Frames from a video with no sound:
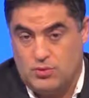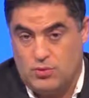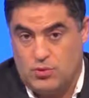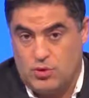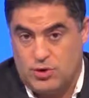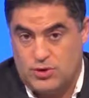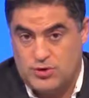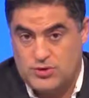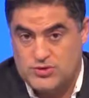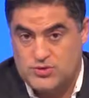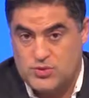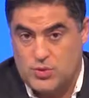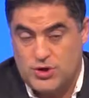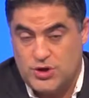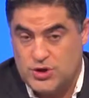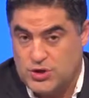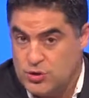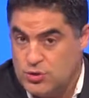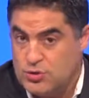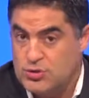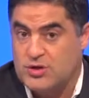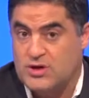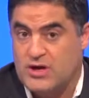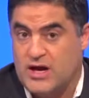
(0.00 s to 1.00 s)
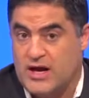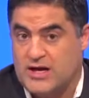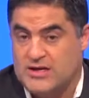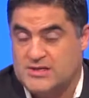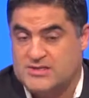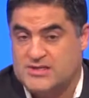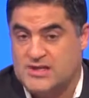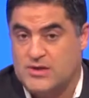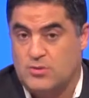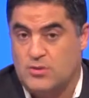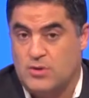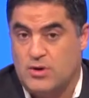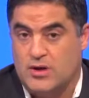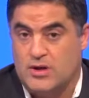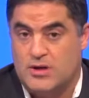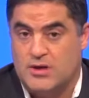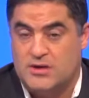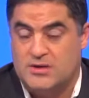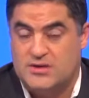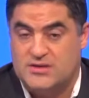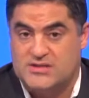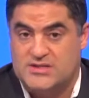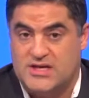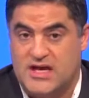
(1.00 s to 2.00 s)
Workers want to unionize. They want
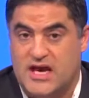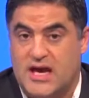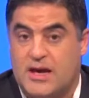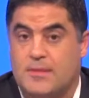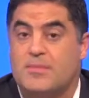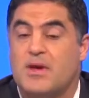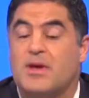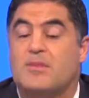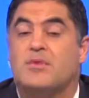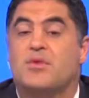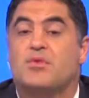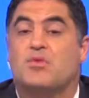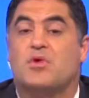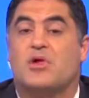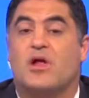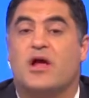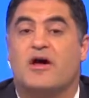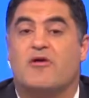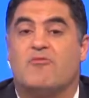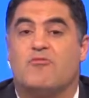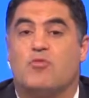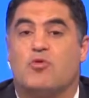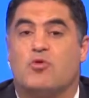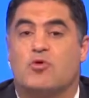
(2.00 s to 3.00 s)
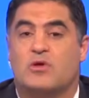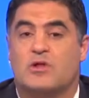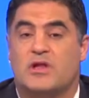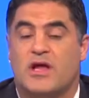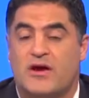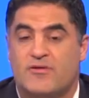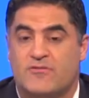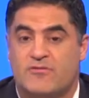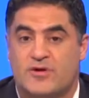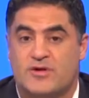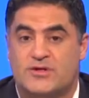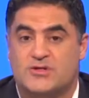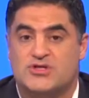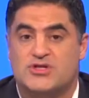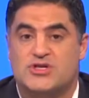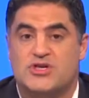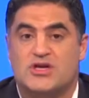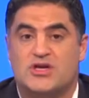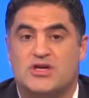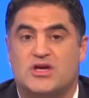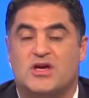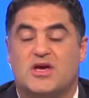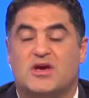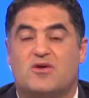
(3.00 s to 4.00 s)
to say, hey, maybe we'll have more
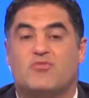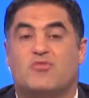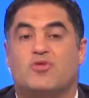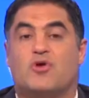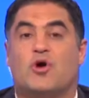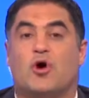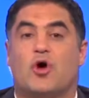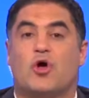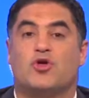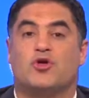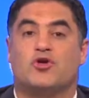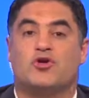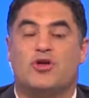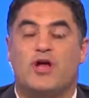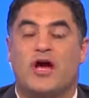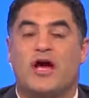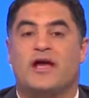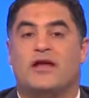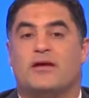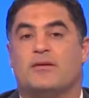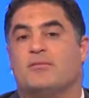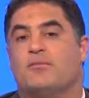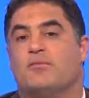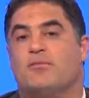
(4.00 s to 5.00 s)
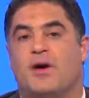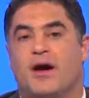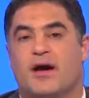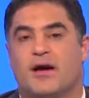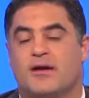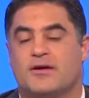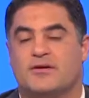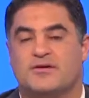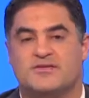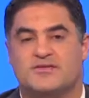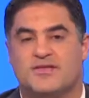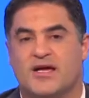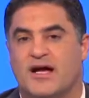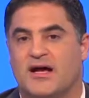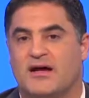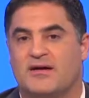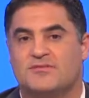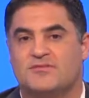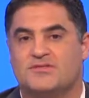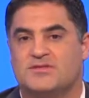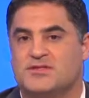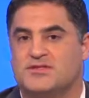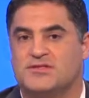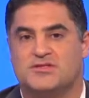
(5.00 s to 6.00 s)
leverage if we all unite. By
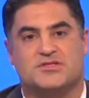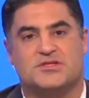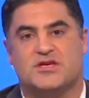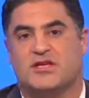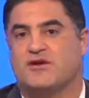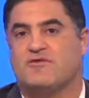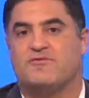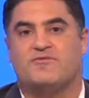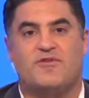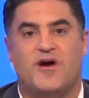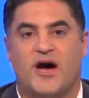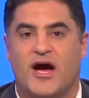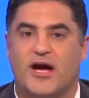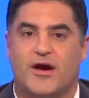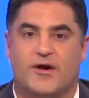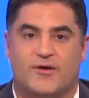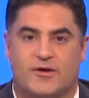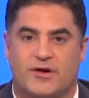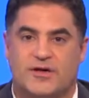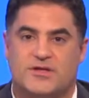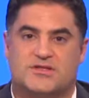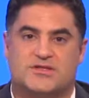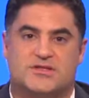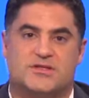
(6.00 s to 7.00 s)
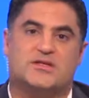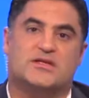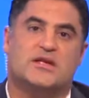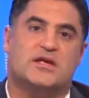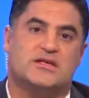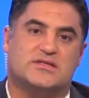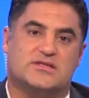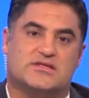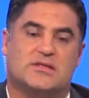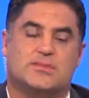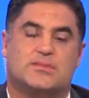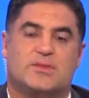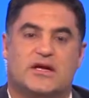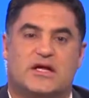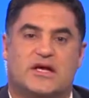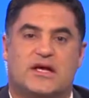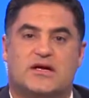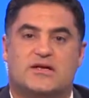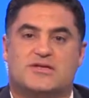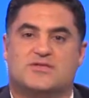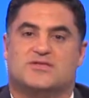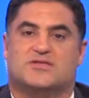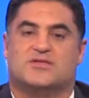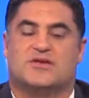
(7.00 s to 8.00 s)
ourselves, they're just going to fire us and get
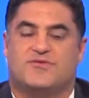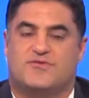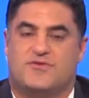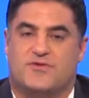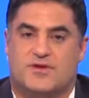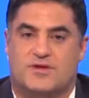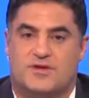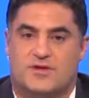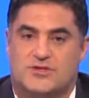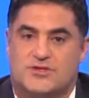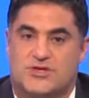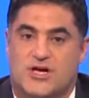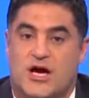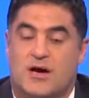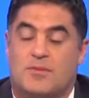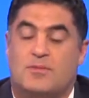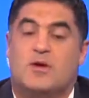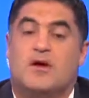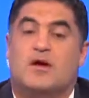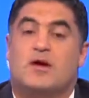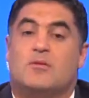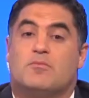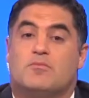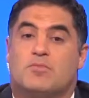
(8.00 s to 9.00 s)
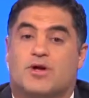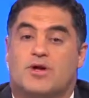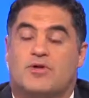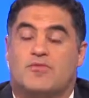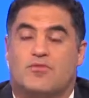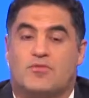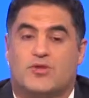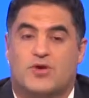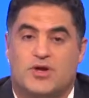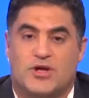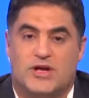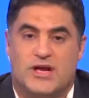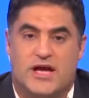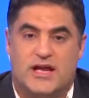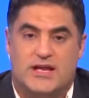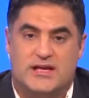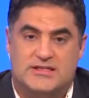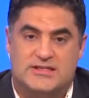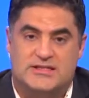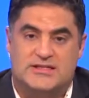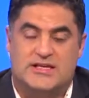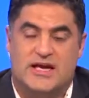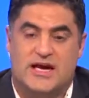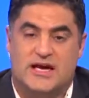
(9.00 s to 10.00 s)
somebody else to fill the job. But if we're
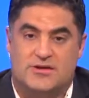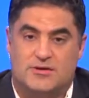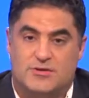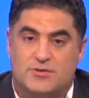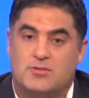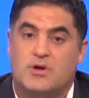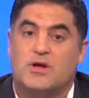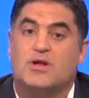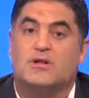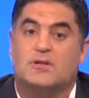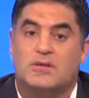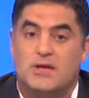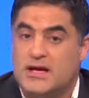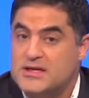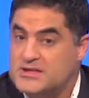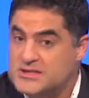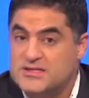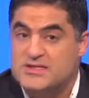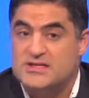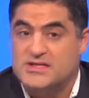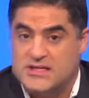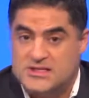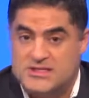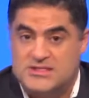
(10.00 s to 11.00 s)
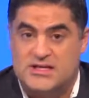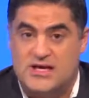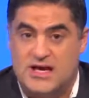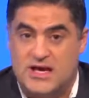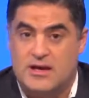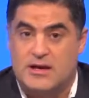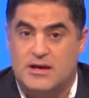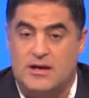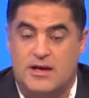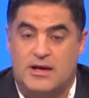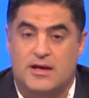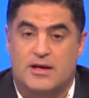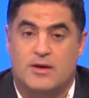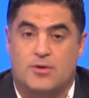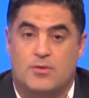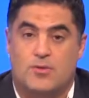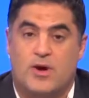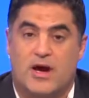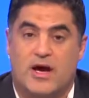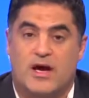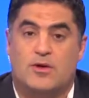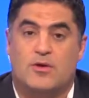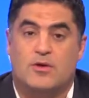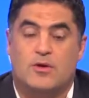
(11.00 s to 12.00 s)
united together, well, that's in a
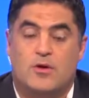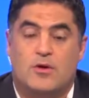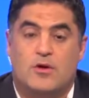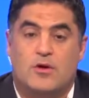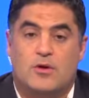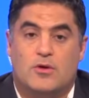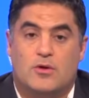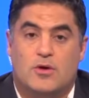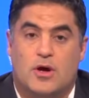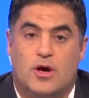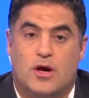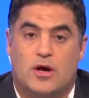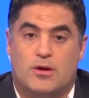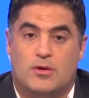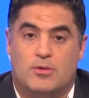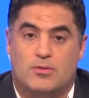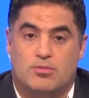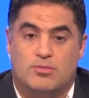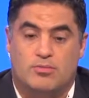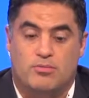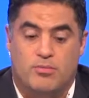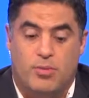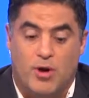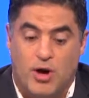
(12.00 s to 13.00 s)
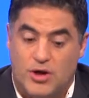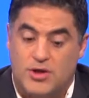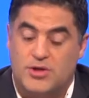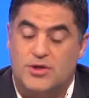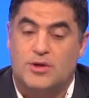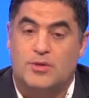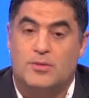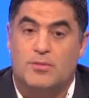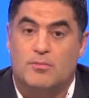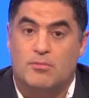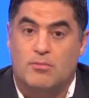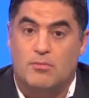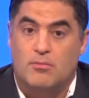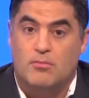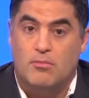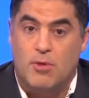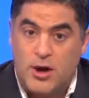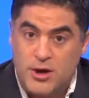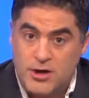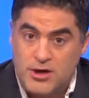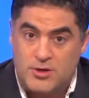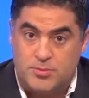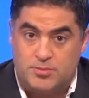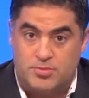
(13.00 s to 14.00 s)
way, part of the
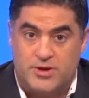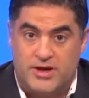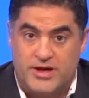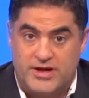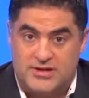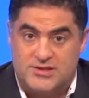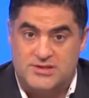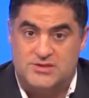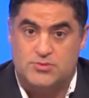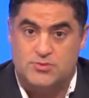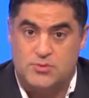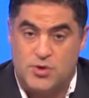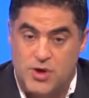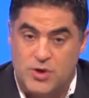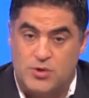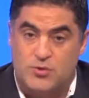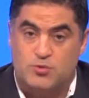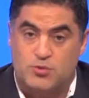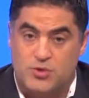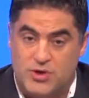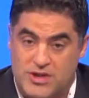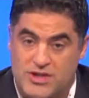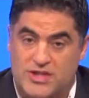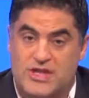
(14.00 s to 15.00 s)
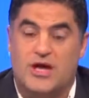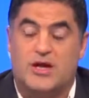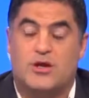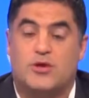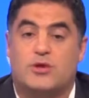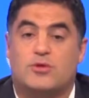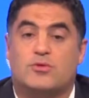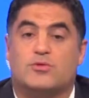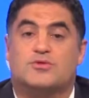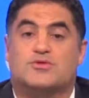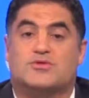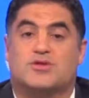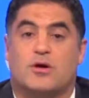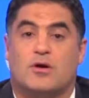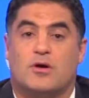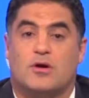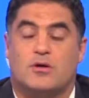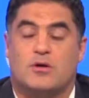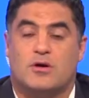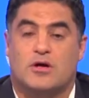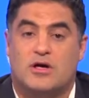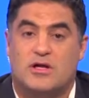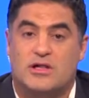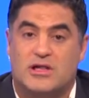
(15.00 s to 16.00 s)
marketplace where we then use
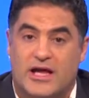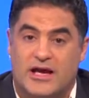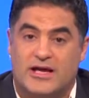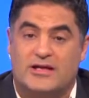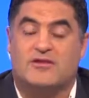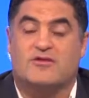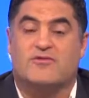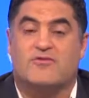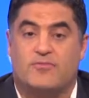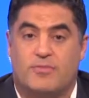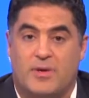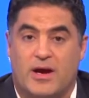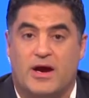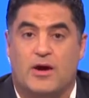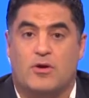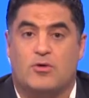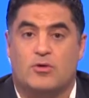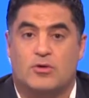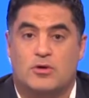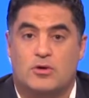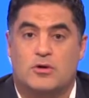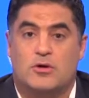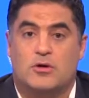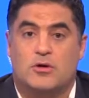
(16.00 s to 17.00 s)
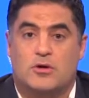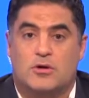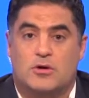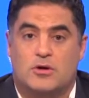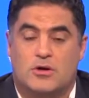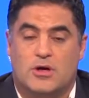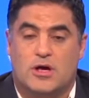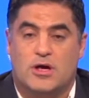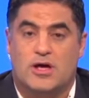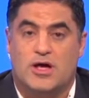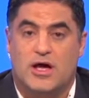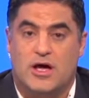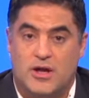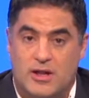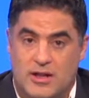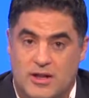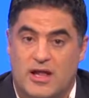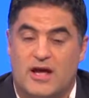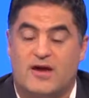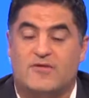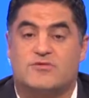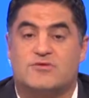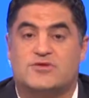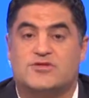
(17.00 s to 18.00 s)
our collective power and
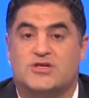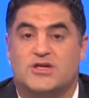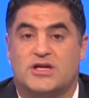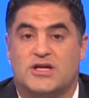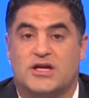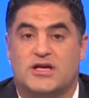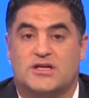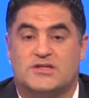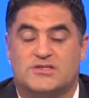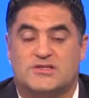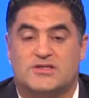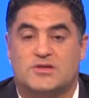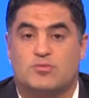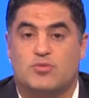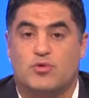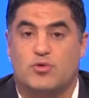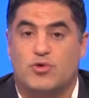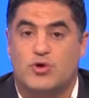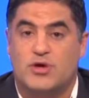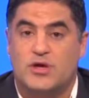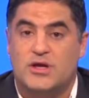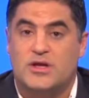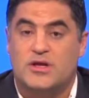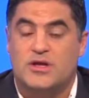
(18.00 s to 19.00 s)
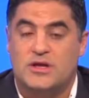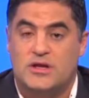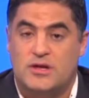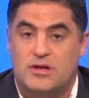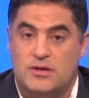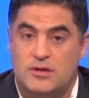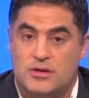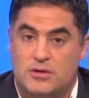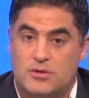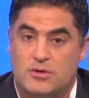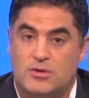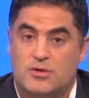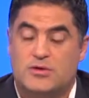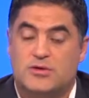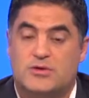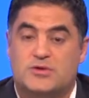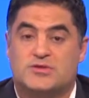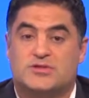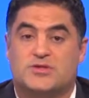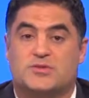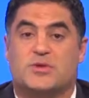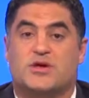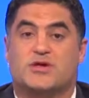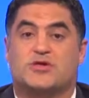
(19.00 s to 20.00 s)
leverage it against the employee
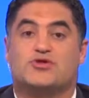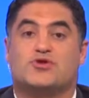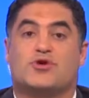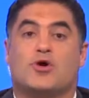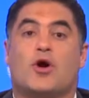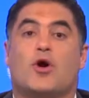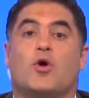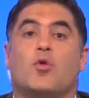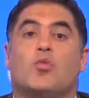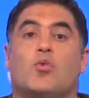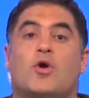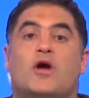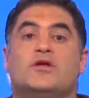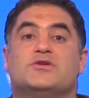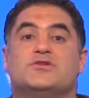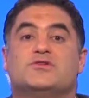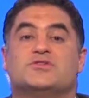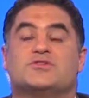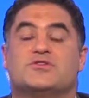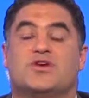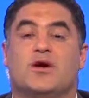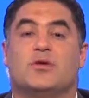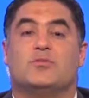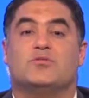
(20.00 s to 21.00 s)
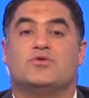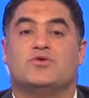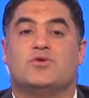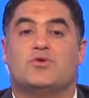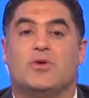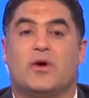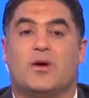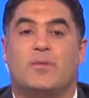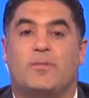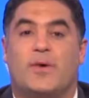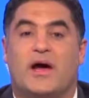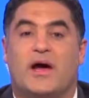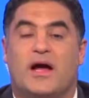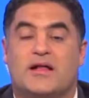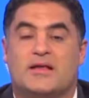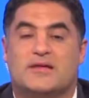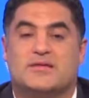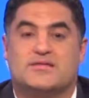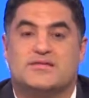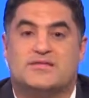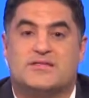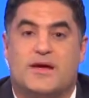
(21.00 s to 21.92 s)
to make sure our wages come to a balance